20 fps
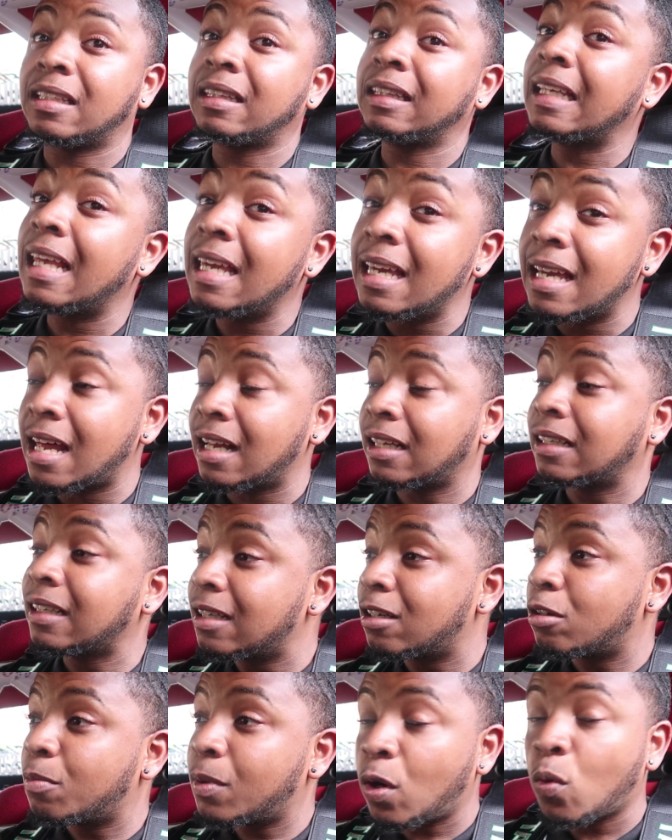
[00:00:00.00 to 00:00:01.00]
li a
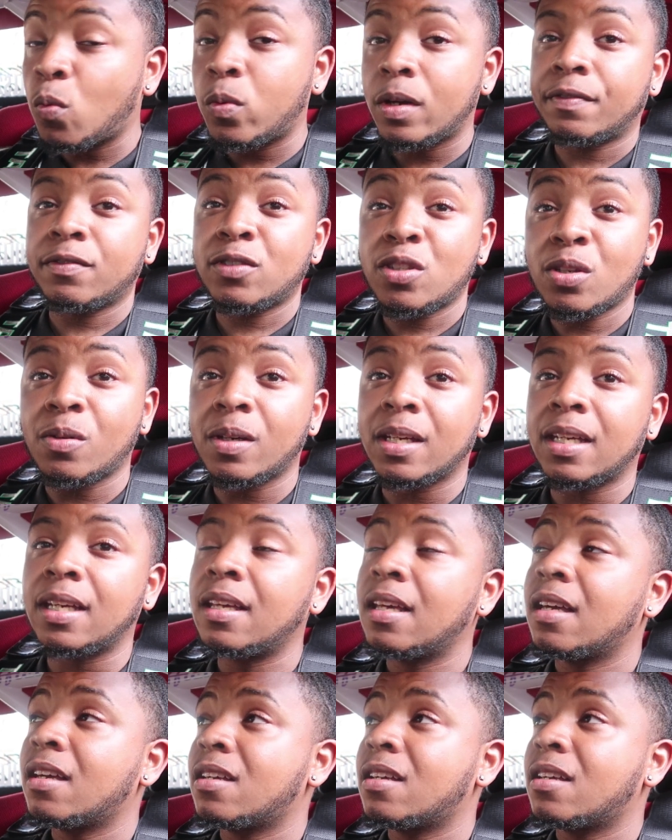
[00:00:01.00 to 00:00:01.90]
little bit of whiff to it,